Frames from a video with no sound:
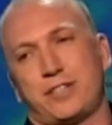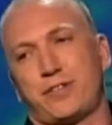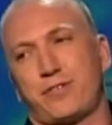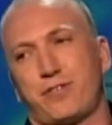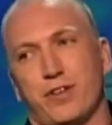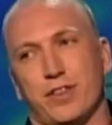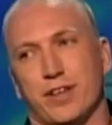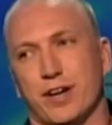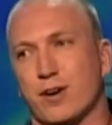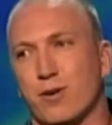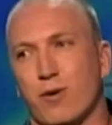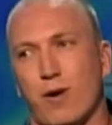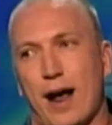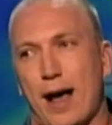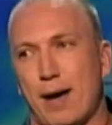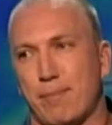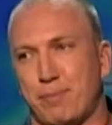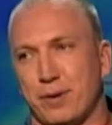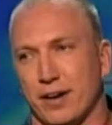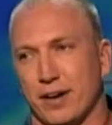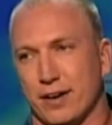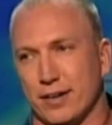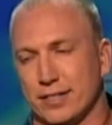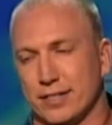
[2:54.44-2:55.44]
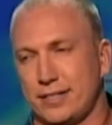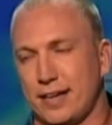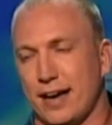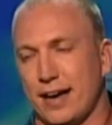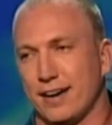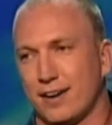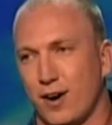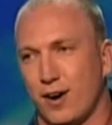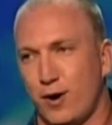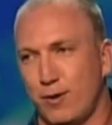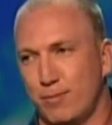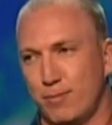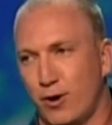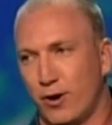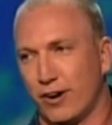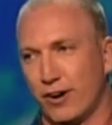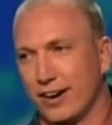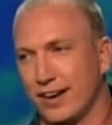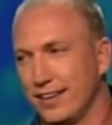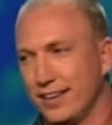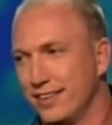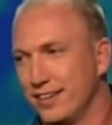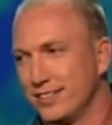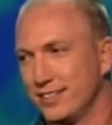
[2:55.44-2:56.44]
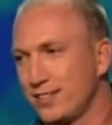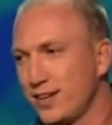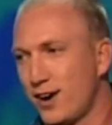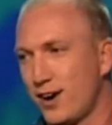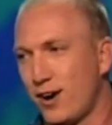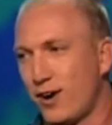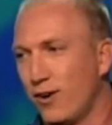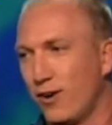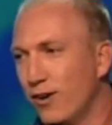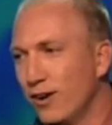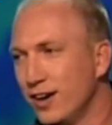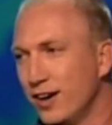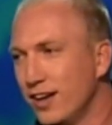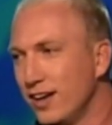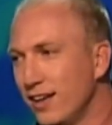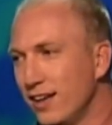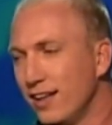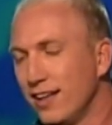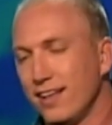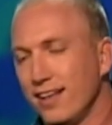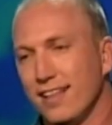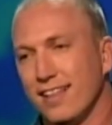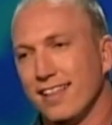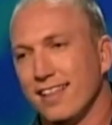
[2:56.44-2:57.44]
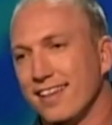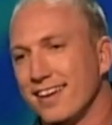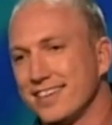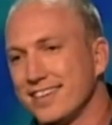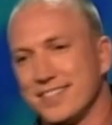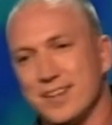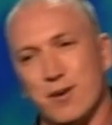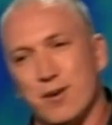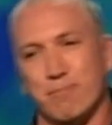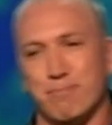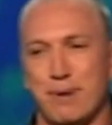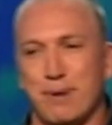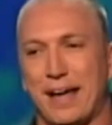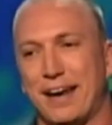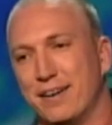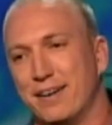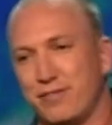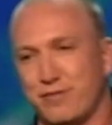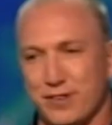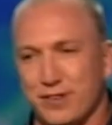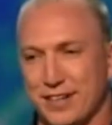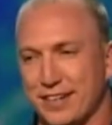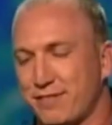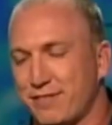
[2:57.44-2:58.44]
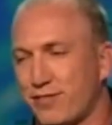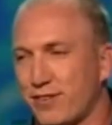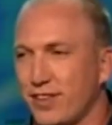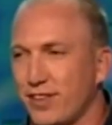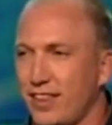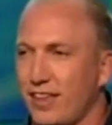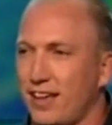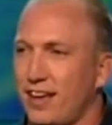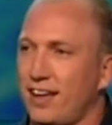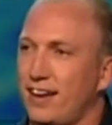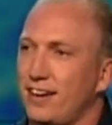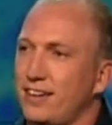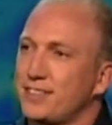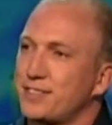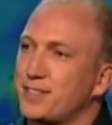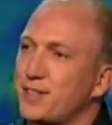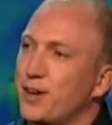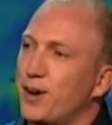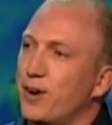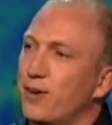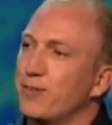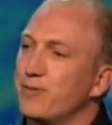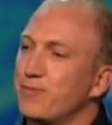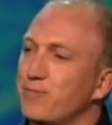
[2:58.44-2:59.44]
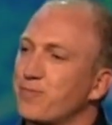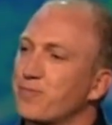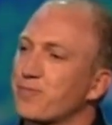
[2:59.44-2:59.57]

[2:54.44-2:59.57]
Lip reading: for the crap you're going to take all morning. There's no benefit for that. So